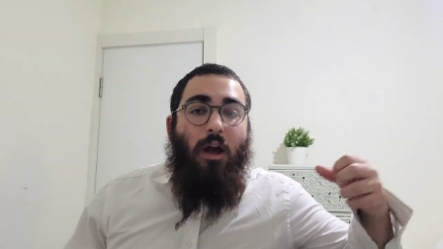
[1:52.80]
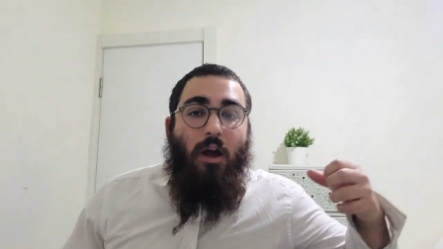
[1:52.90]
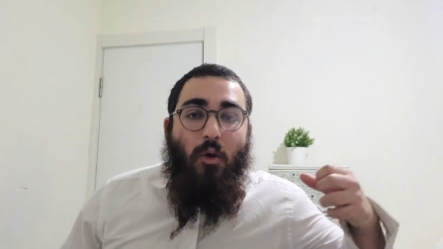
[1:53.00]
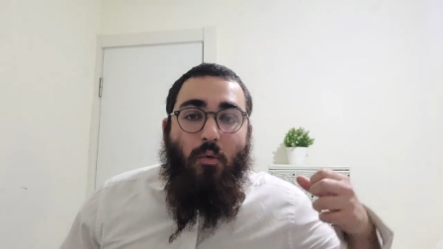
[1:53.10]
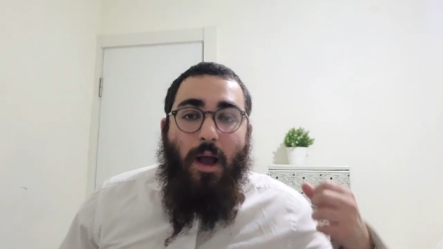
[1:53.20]

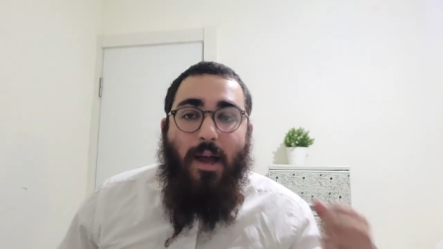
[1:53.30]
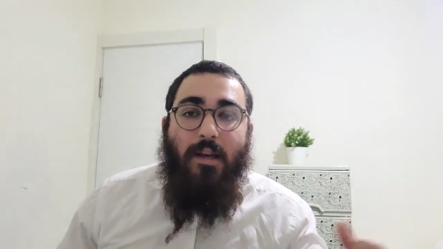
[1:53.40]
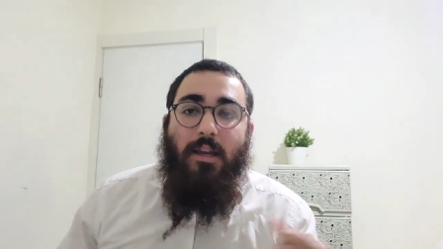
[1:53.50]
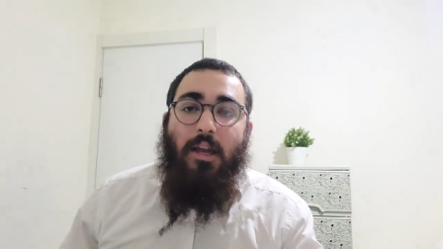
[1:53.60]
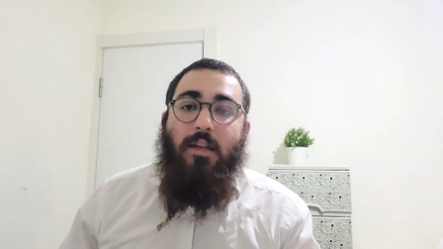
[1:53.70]

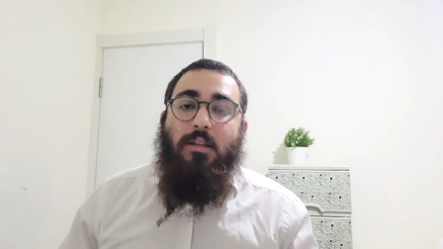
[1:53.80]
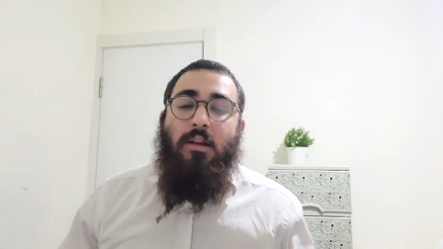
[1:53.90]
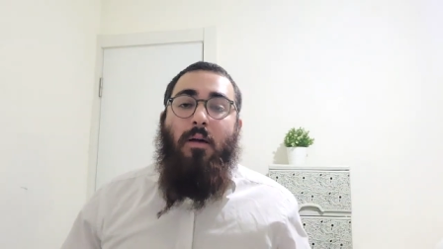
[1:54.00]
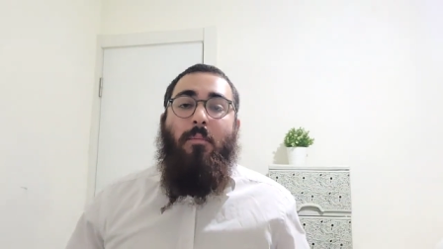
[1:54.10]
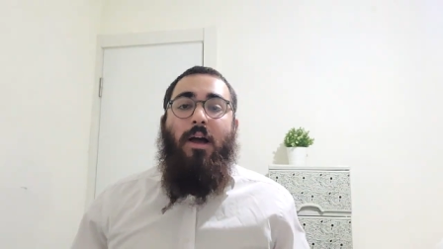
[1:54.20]
eradicate
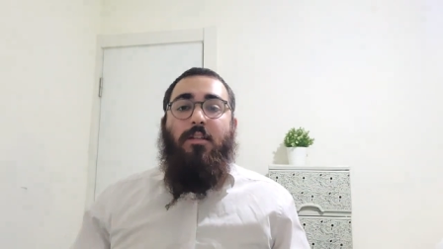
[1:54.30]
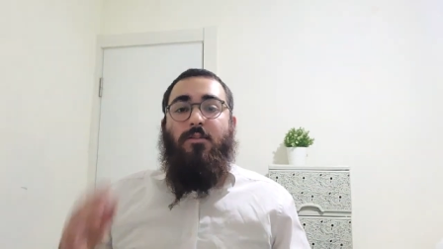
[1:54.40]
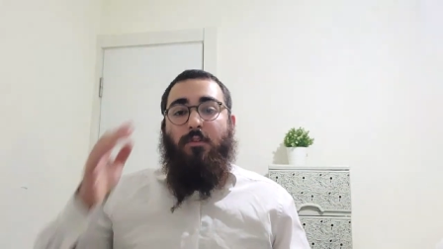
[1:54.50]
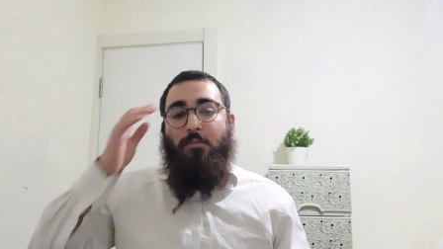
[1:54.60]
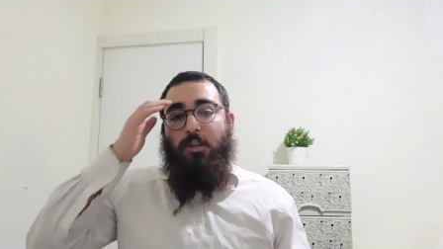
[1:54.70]
Hamas
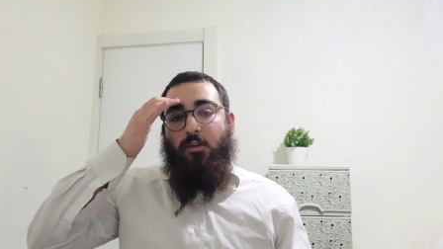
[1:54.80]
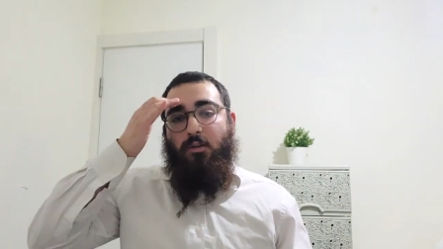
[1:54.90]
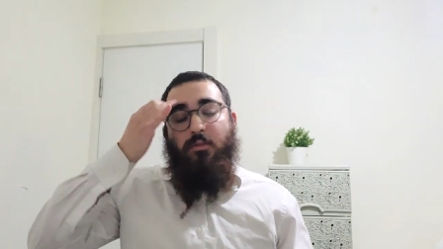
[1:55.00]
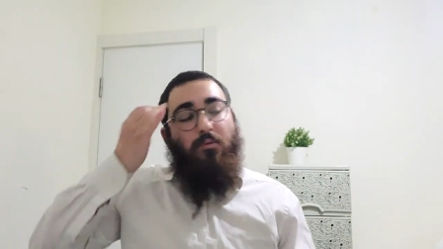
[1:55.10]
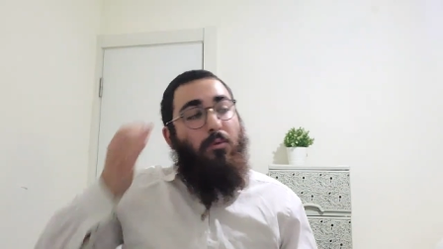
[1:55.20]
from the
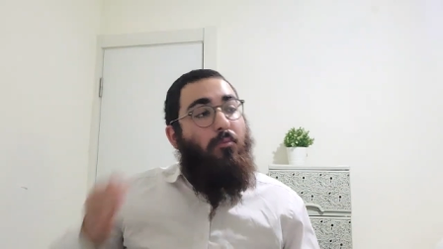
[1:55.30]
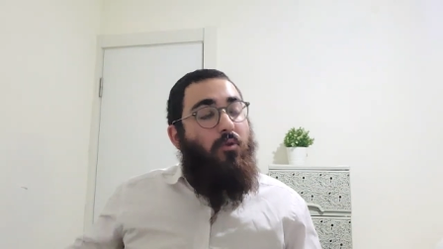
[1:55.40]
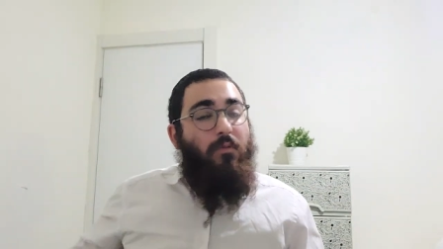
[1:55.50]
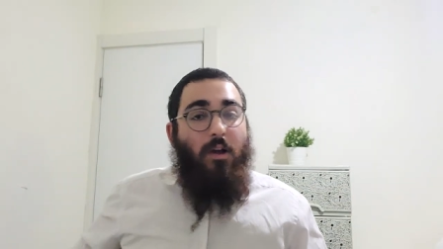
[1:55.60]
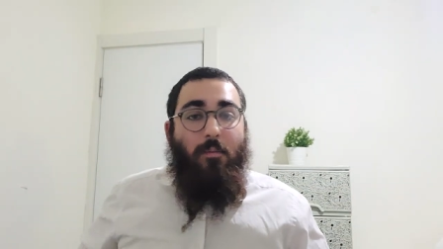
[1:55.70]
earth,
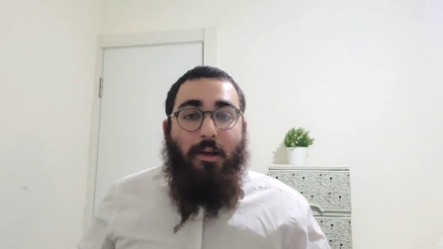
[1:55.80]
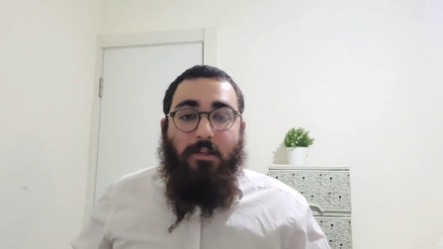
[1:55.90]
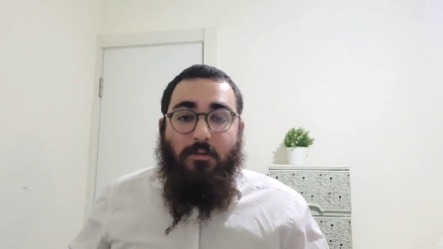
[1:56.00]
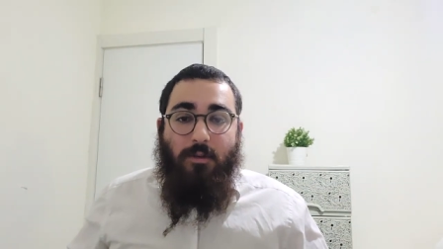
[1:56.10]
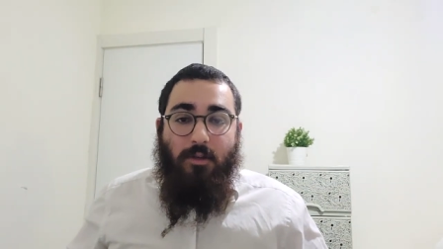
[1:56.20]
remove
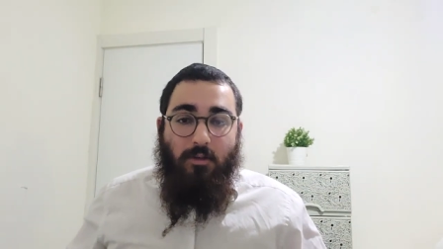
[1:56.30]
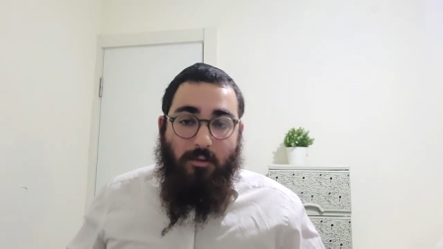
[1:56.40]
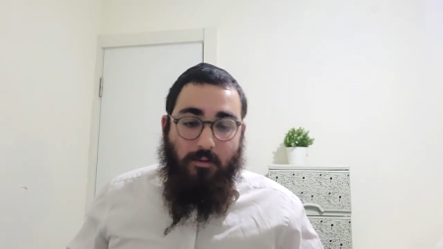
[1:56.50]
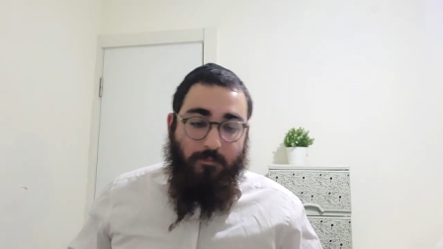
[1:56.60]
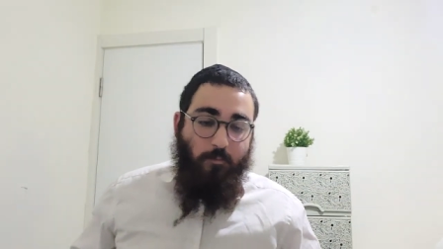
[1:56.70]
Hamas from the earth.